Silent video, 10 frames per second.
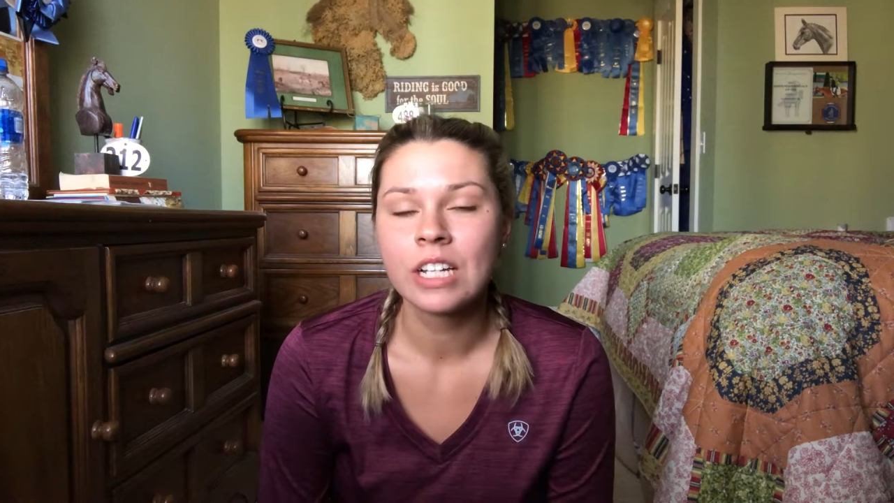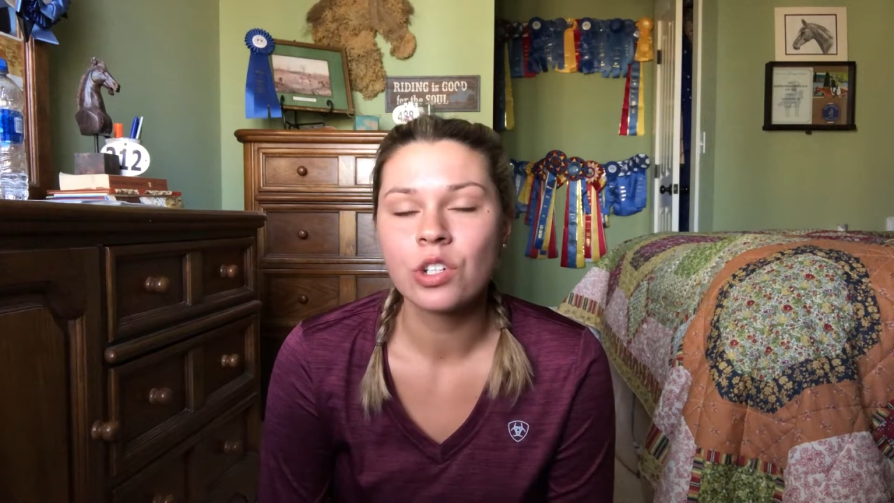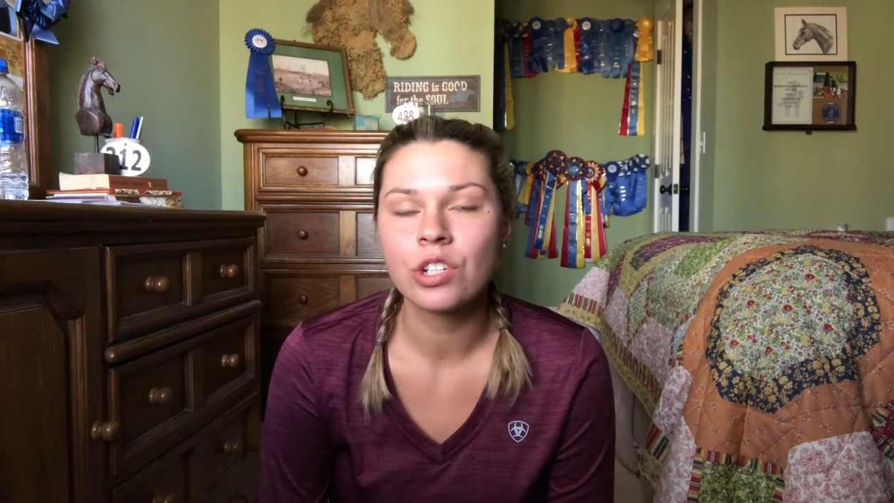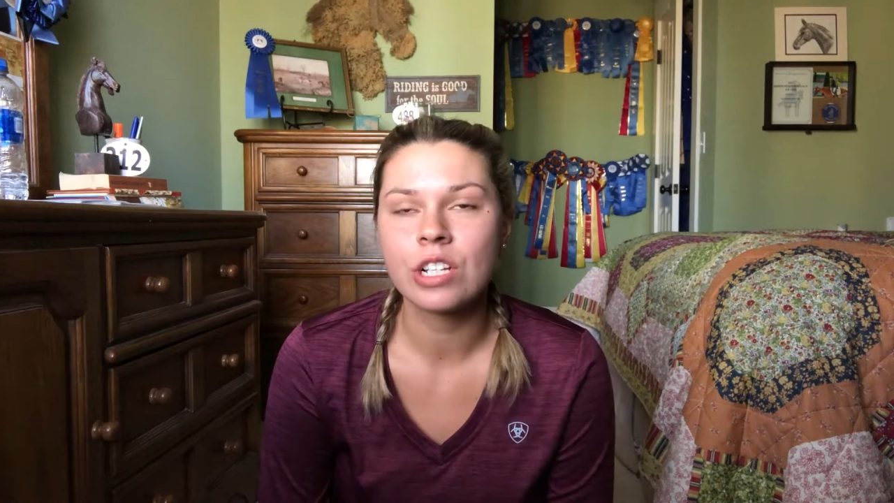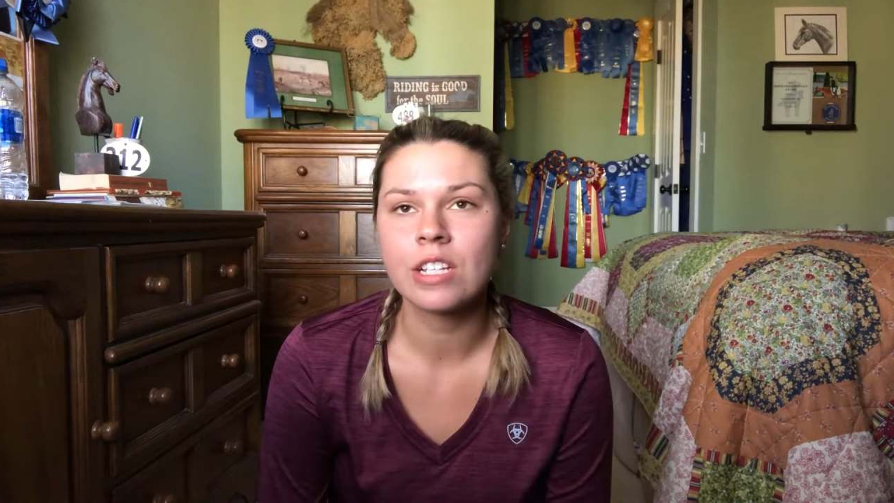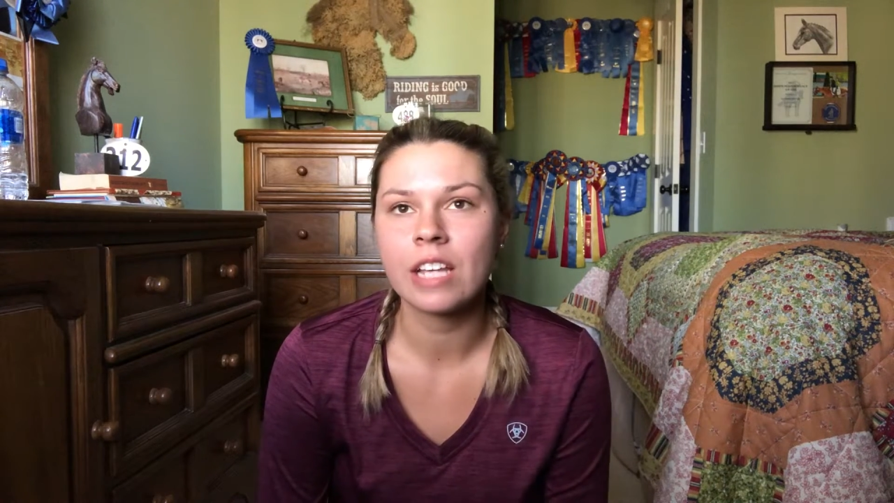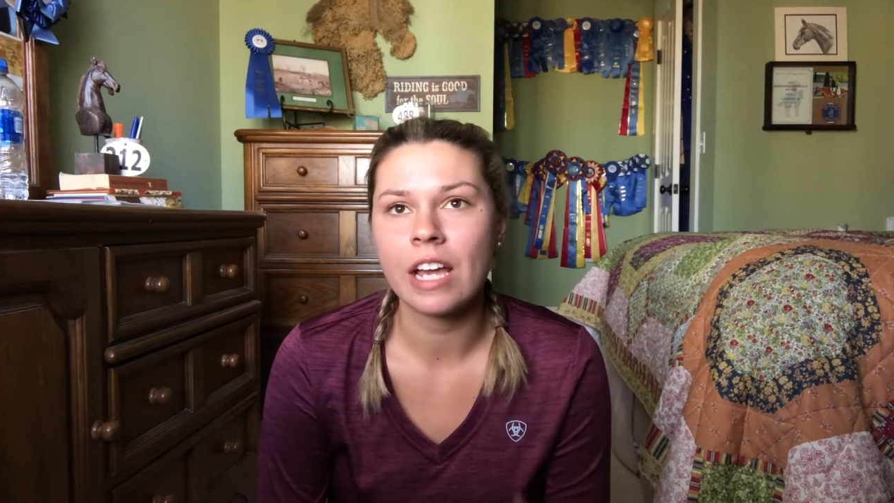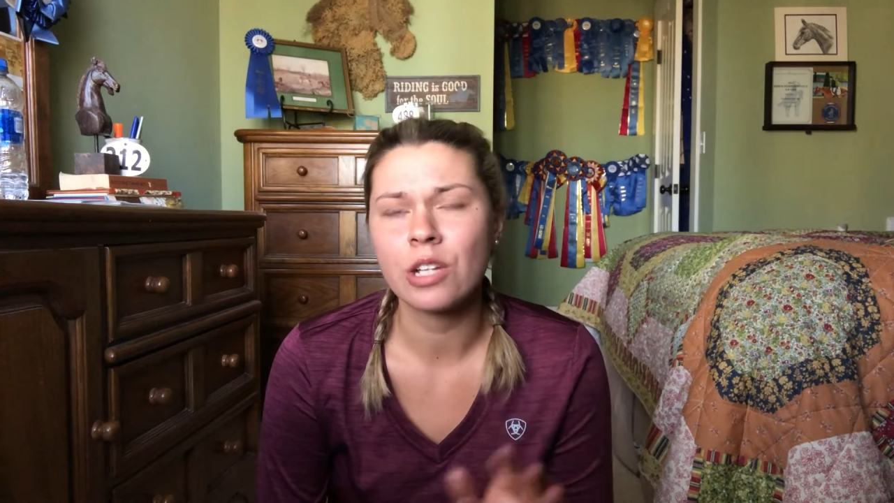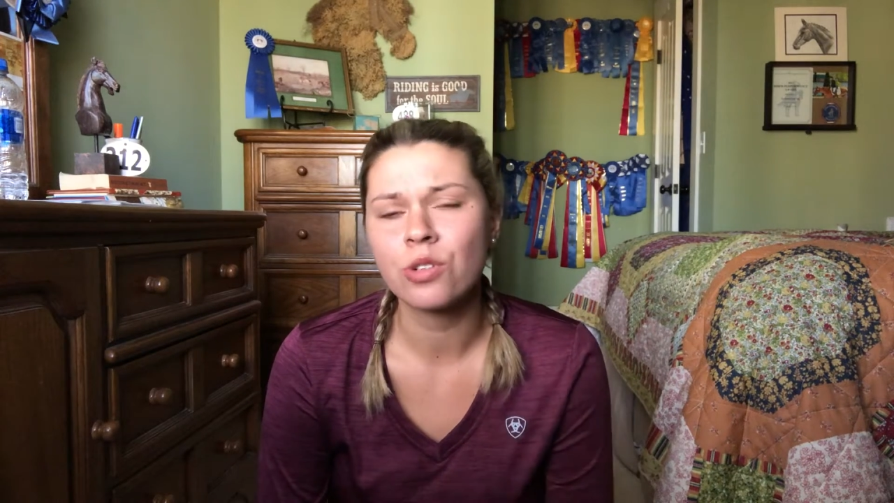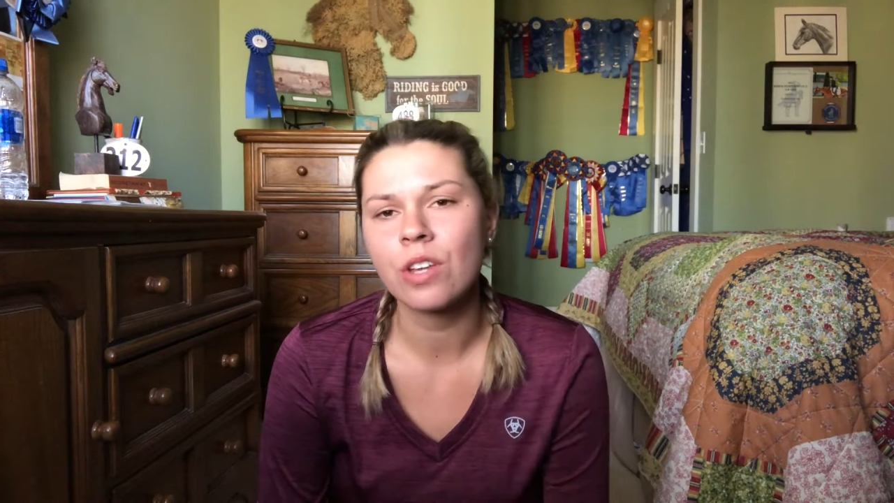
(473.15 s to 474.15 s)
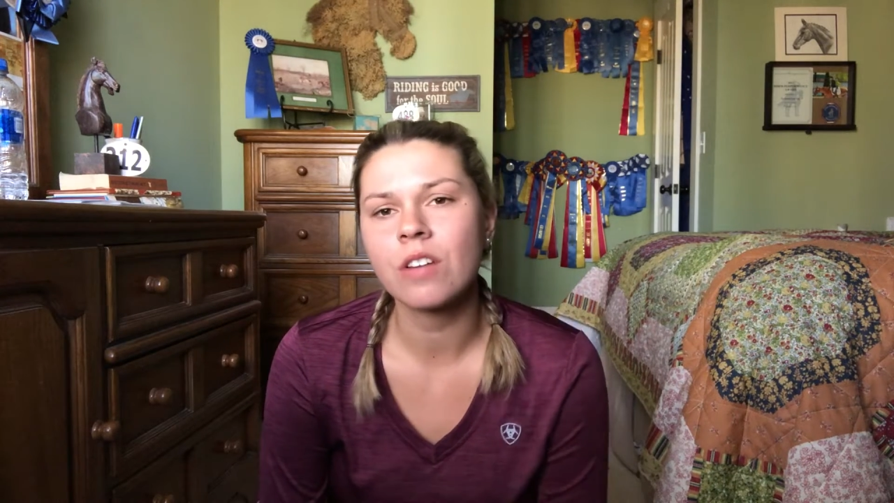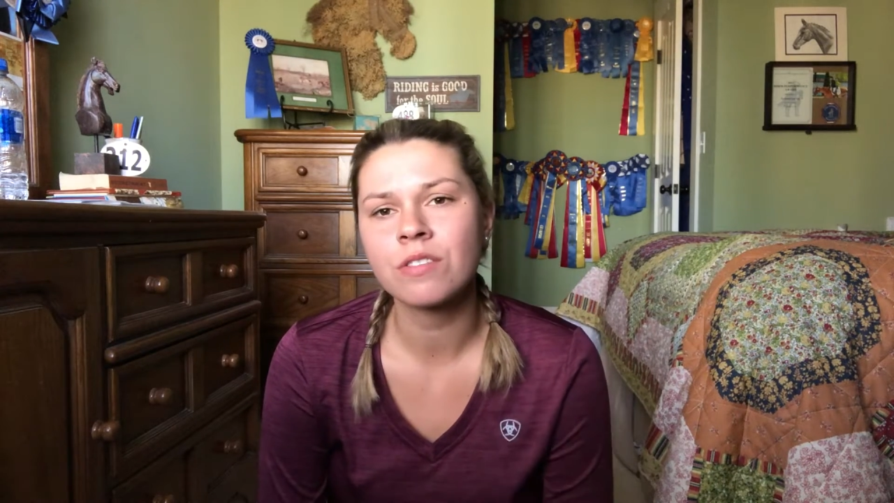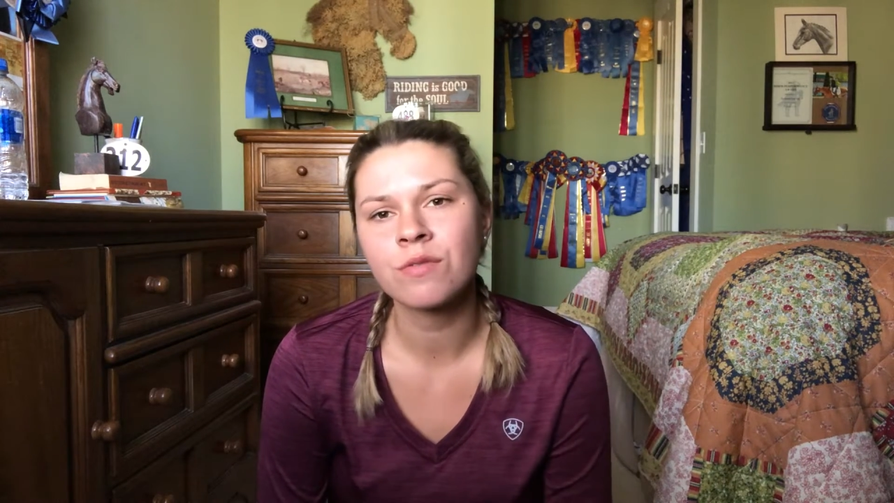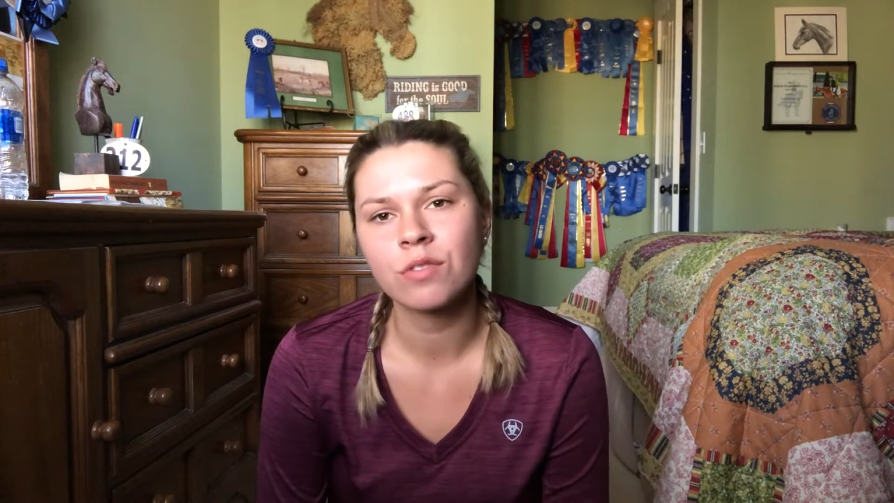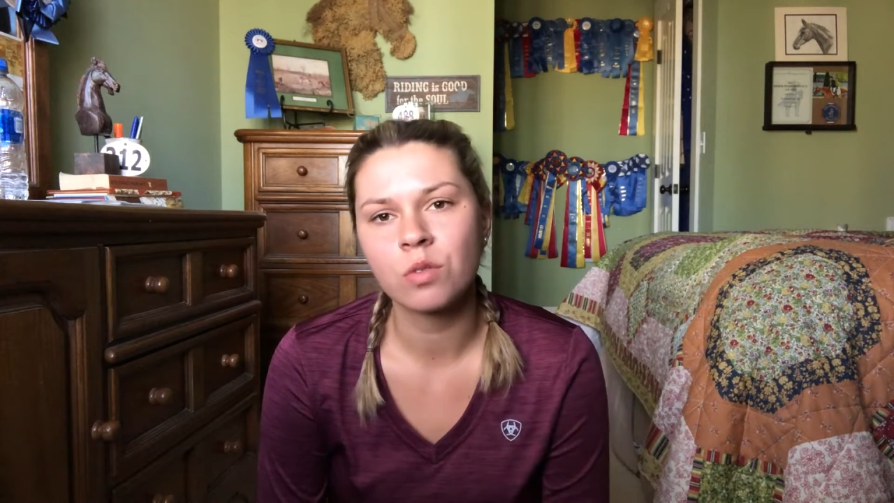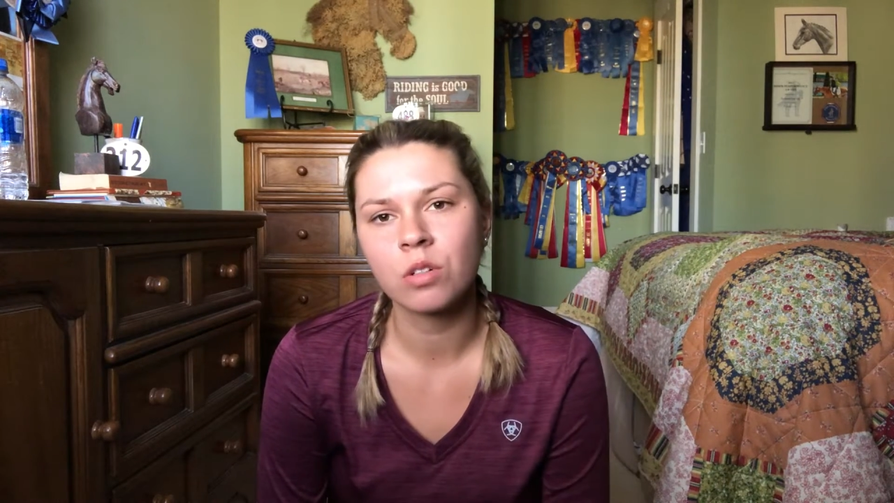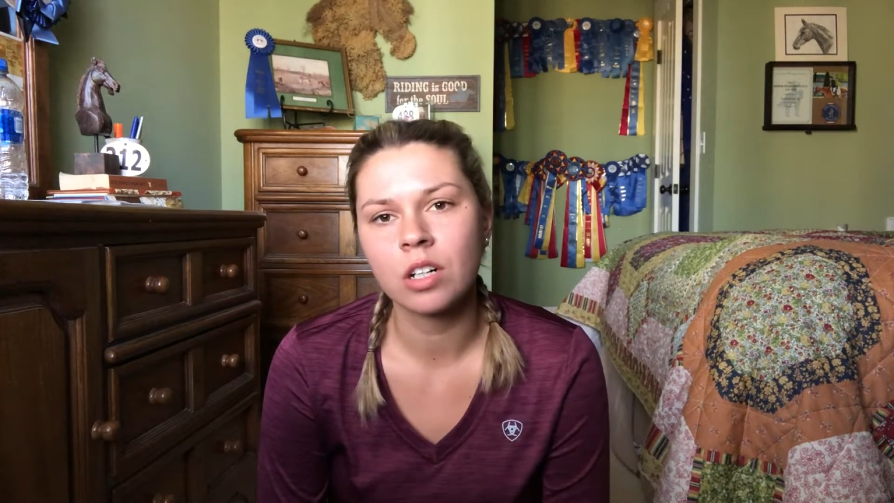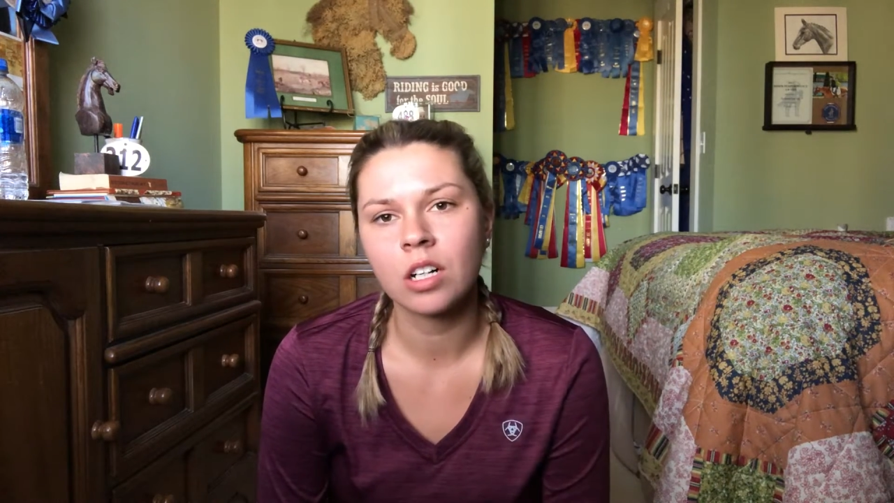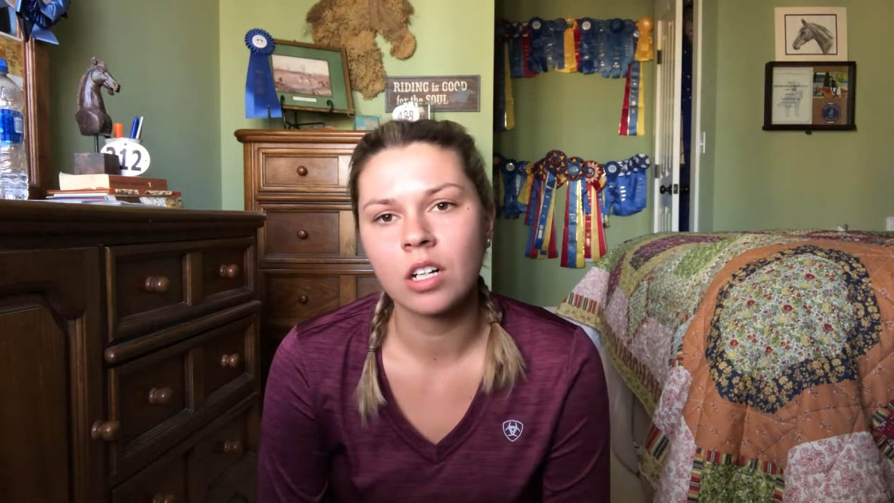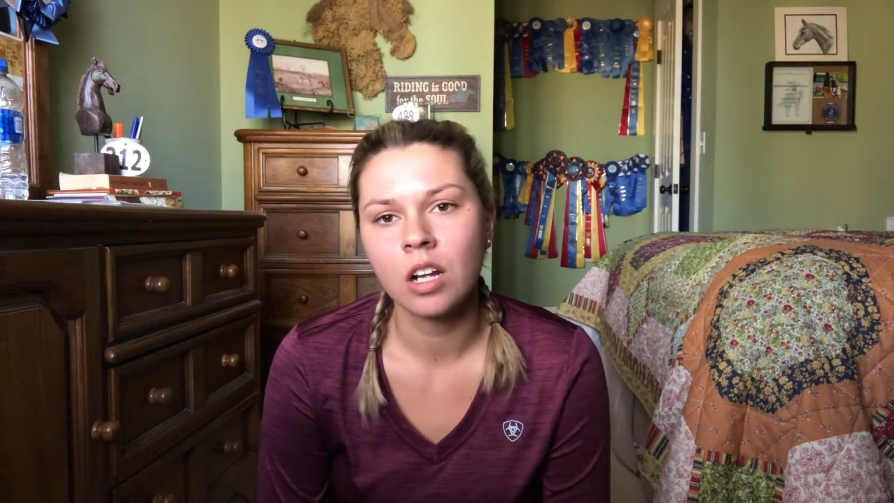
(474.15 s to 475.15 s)
She's a
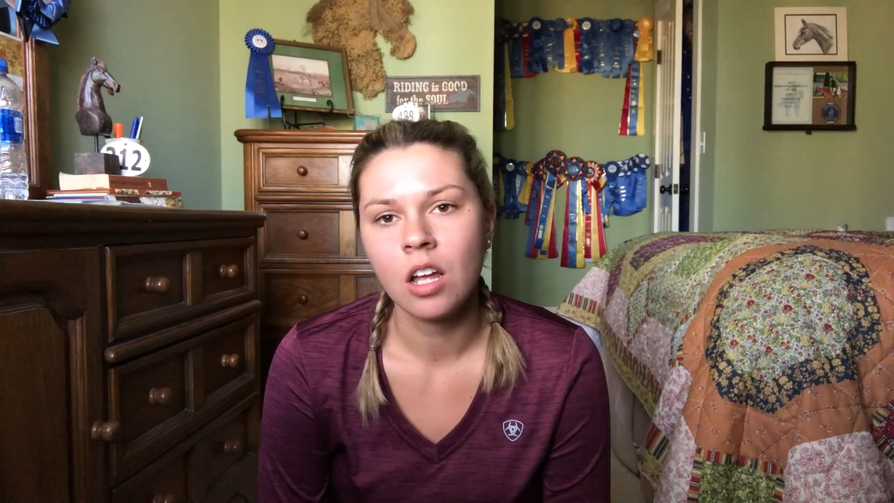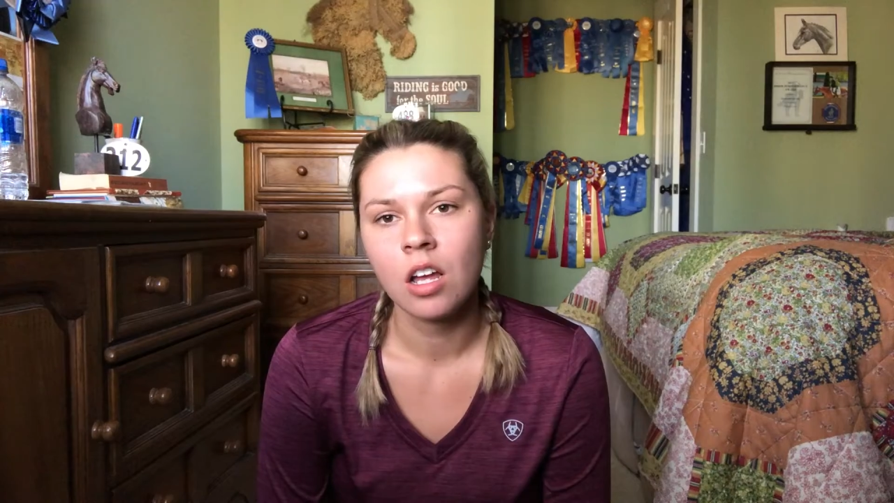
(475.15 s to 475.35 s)
2004